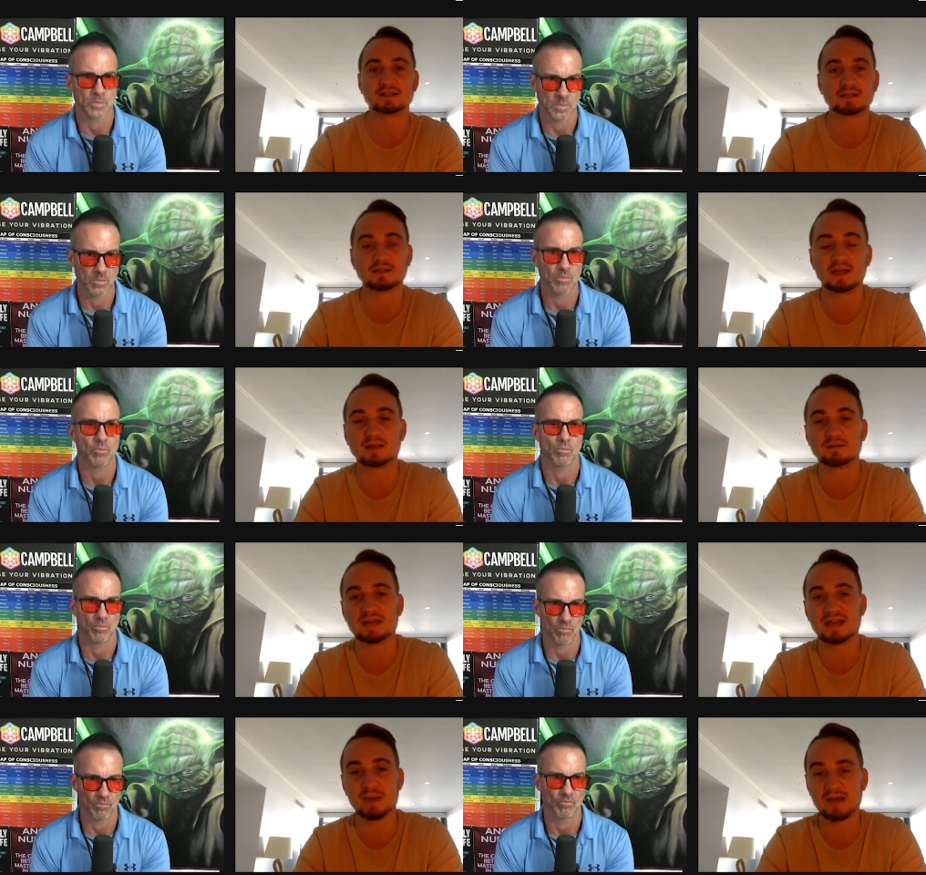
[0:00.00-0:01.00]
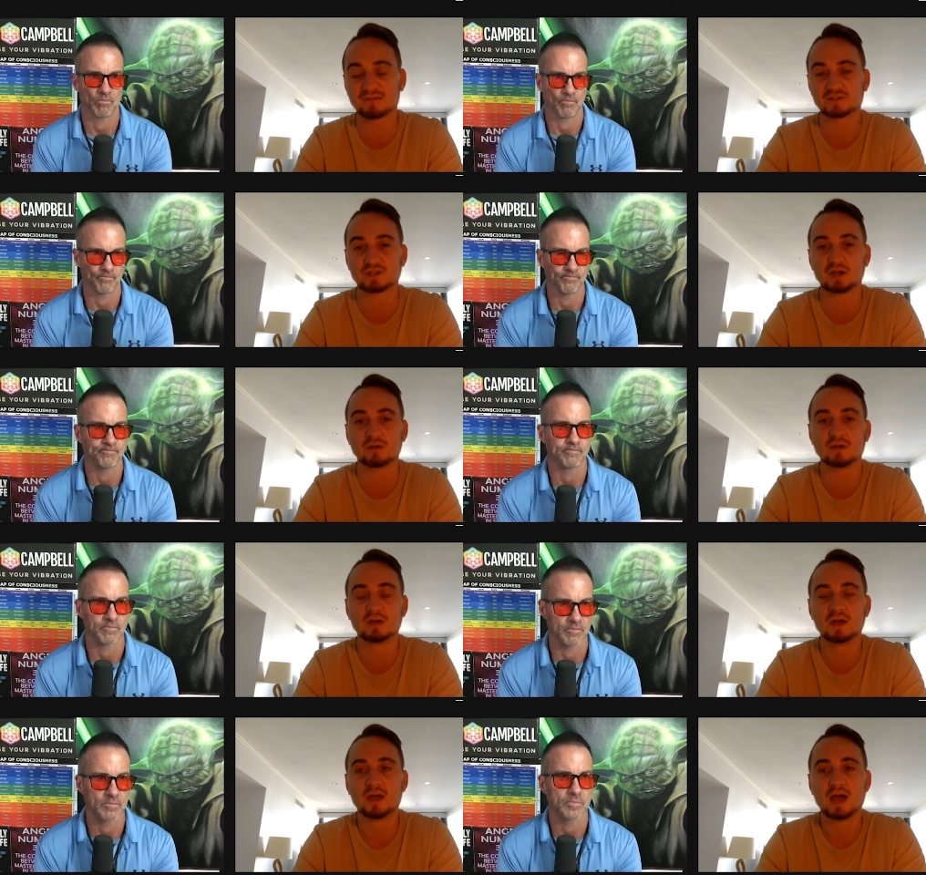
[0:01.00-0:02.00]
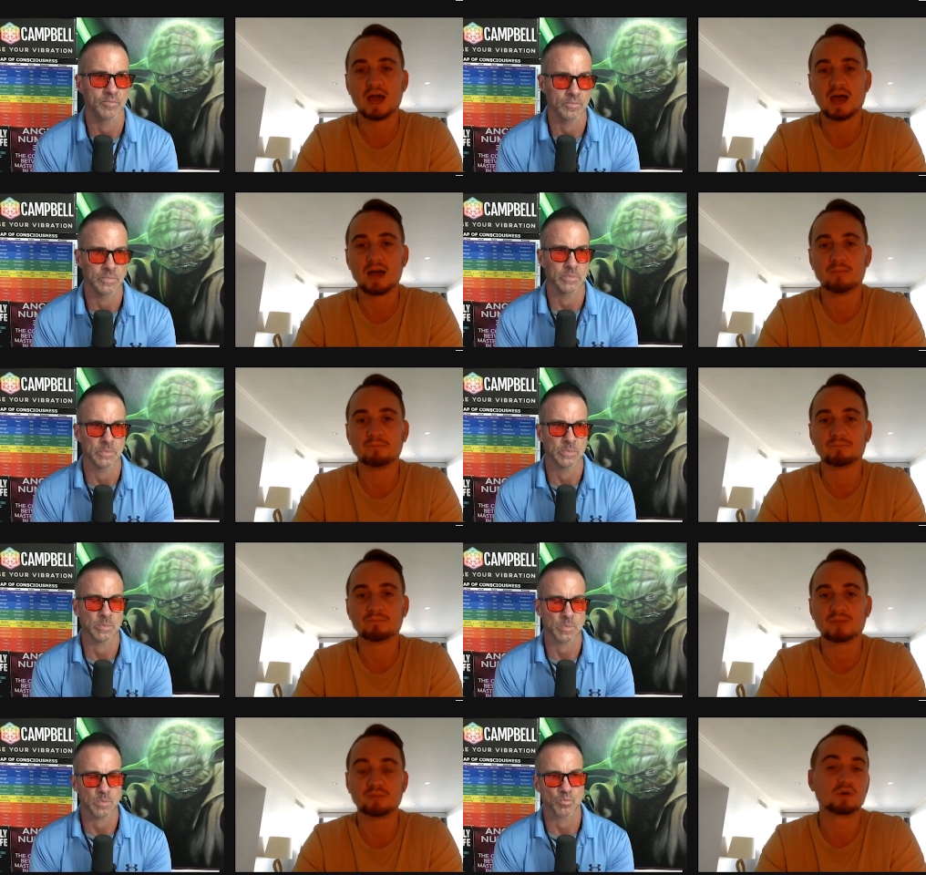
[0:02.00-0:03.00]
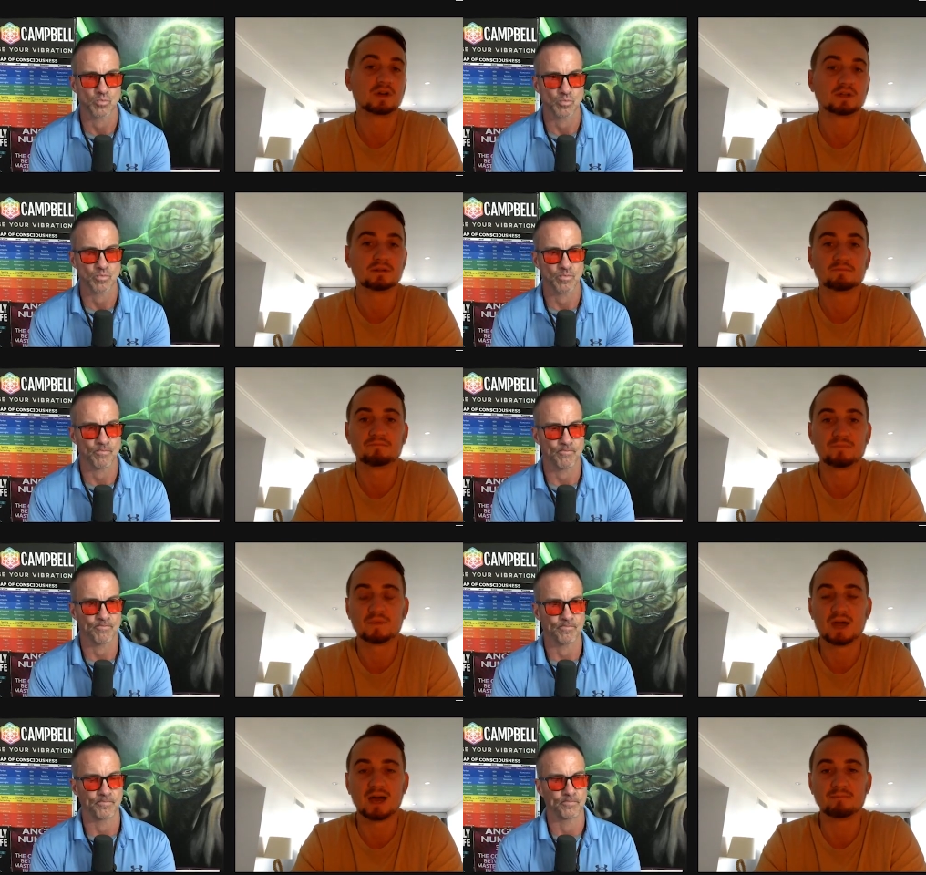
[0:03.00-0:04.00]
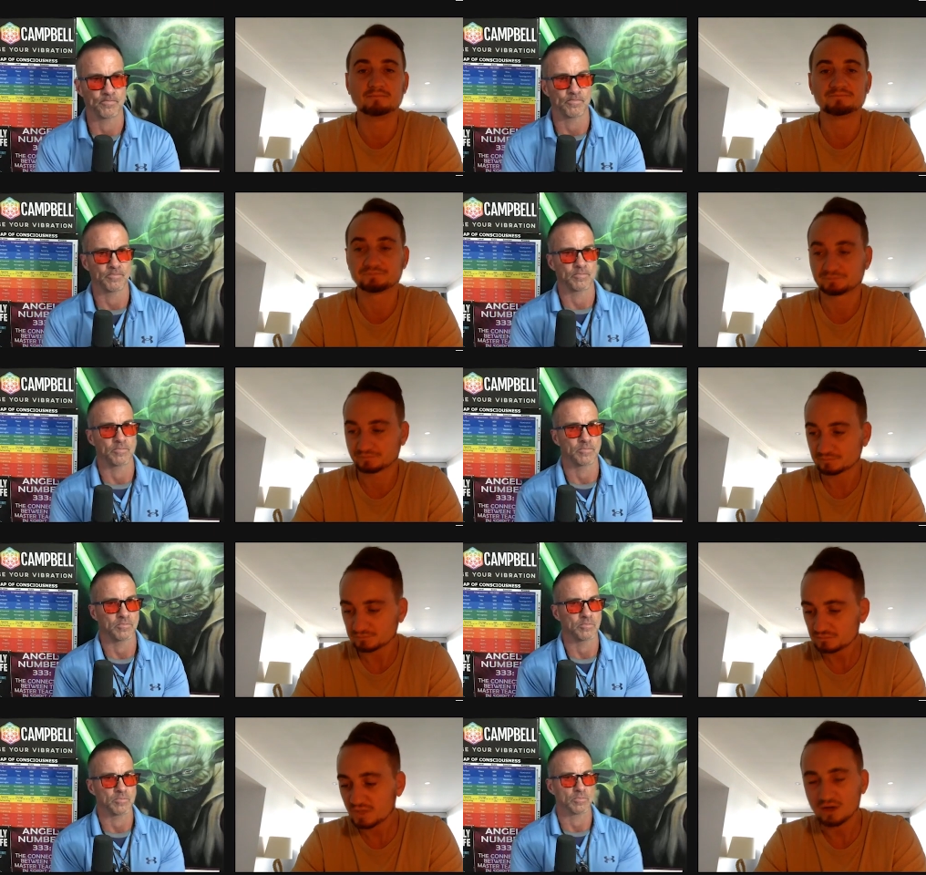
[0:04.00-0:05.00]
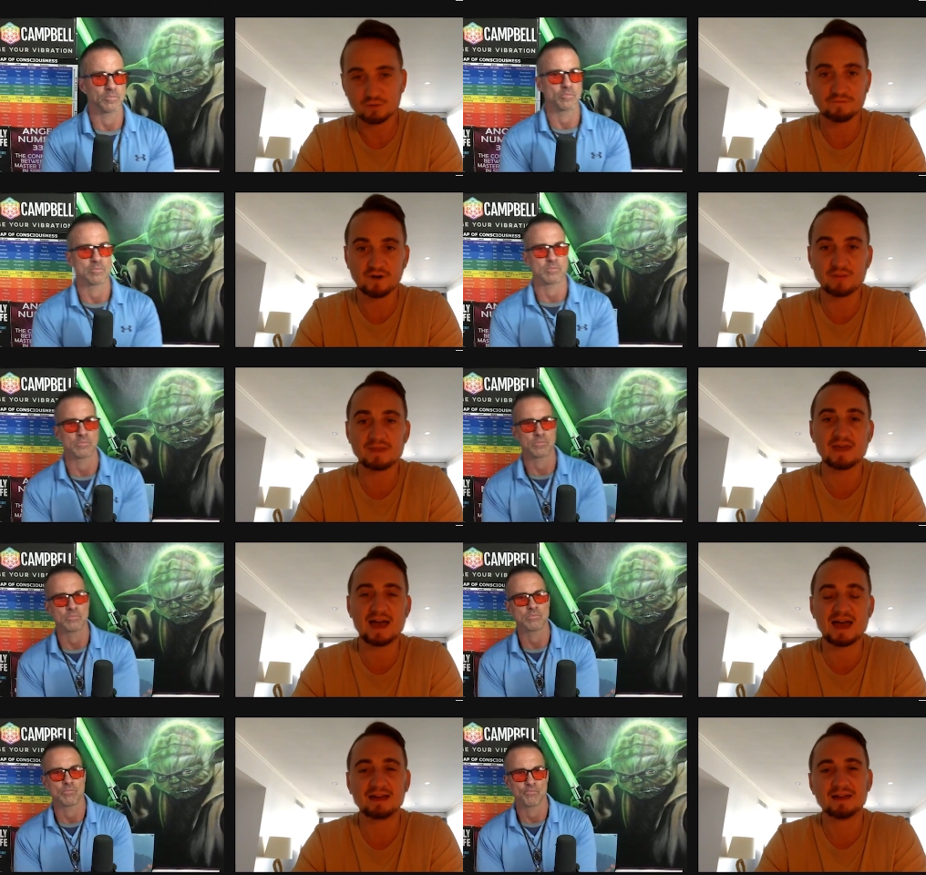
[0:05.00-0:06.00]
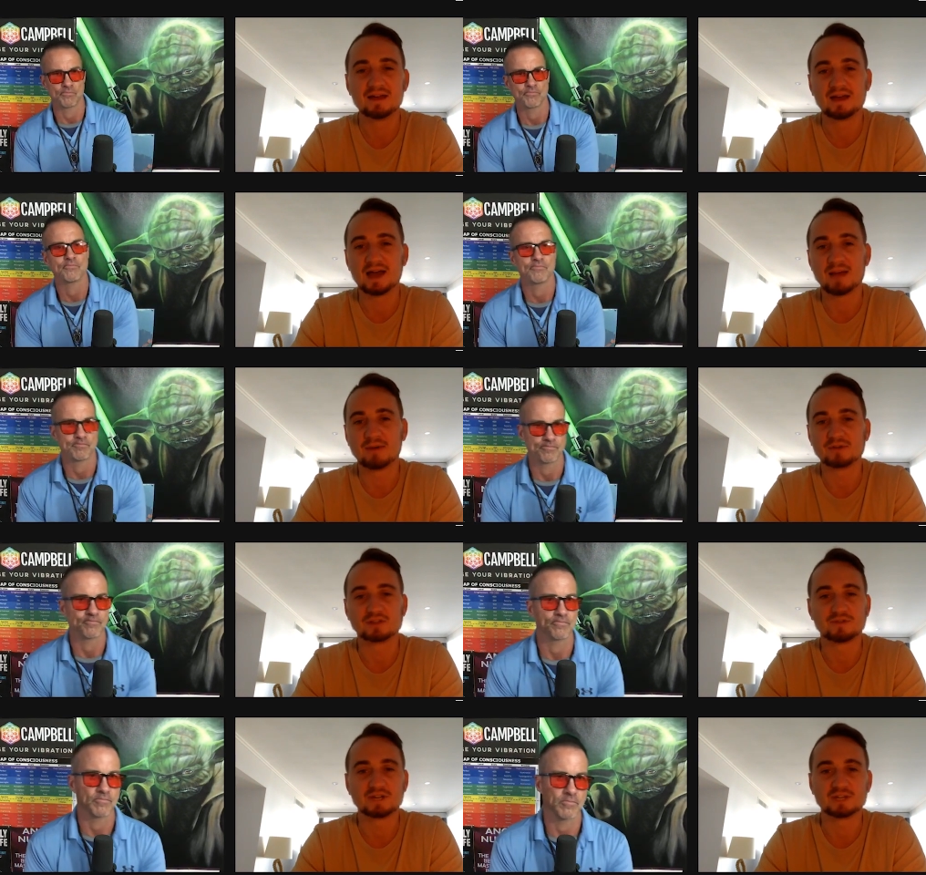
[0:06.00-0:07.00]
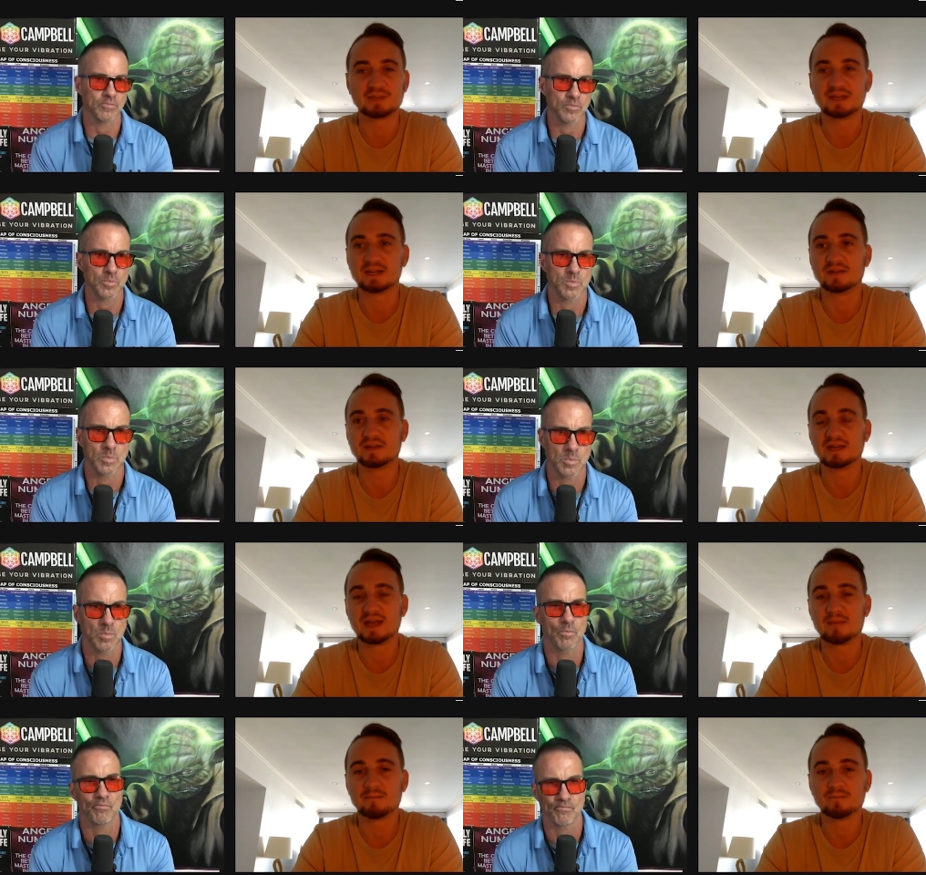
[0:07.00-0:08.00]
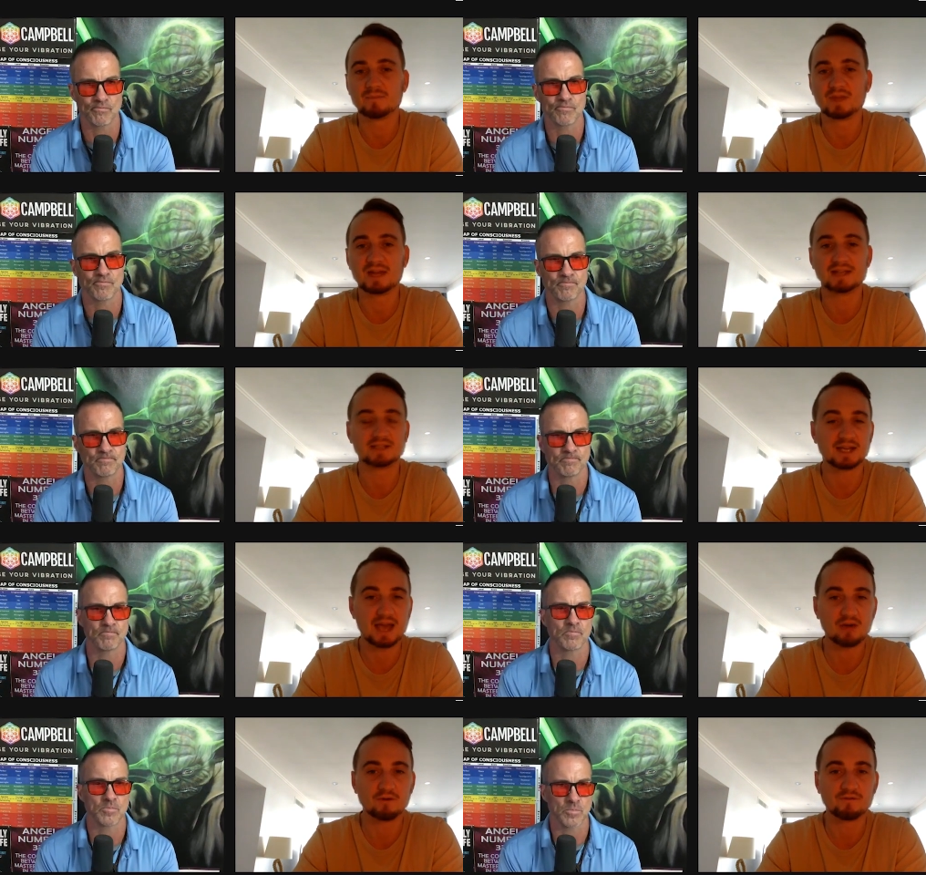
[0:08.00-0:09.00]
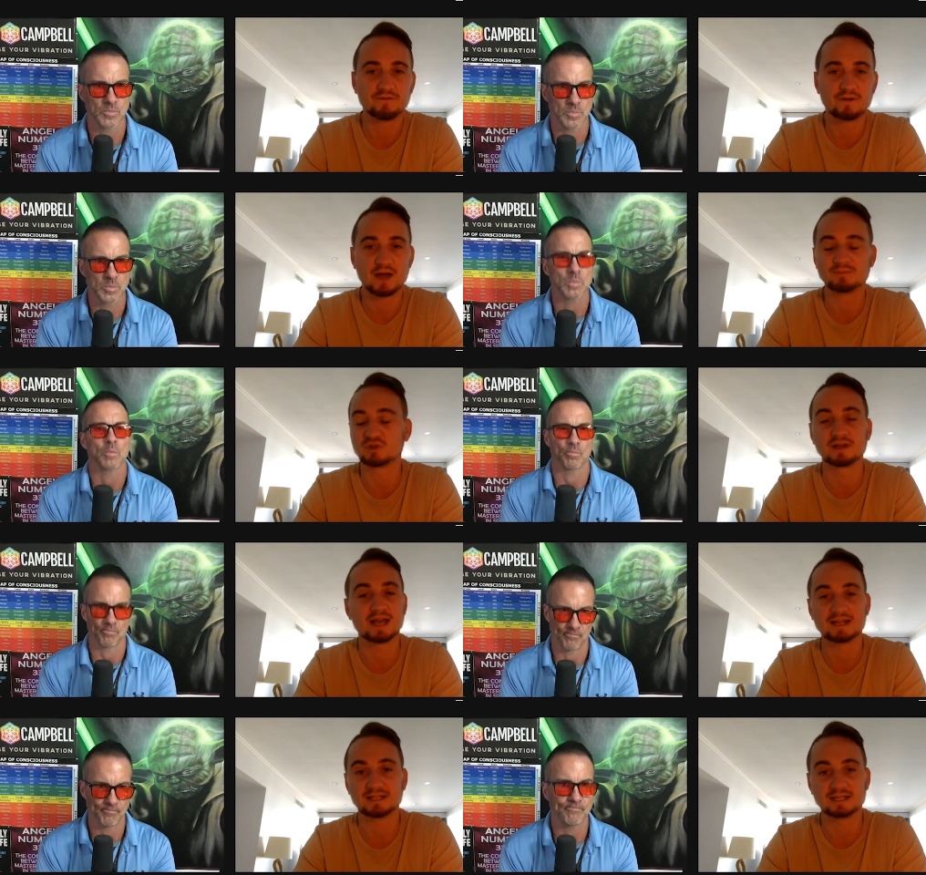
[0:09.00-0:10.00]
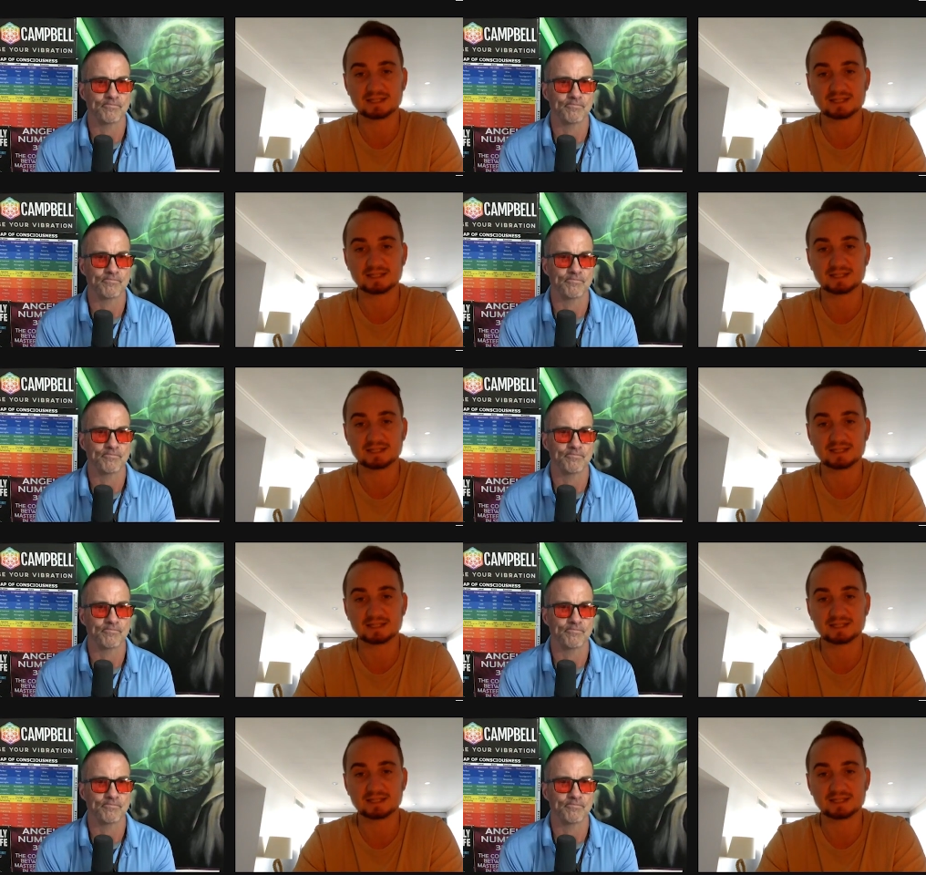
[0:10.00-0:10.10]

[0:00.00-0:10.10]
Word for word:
Speaker 1: and and EMFs. So um, people can um, can find me there. Um, I've just finished speaking at the um, the holistic health, um, sorry, holistic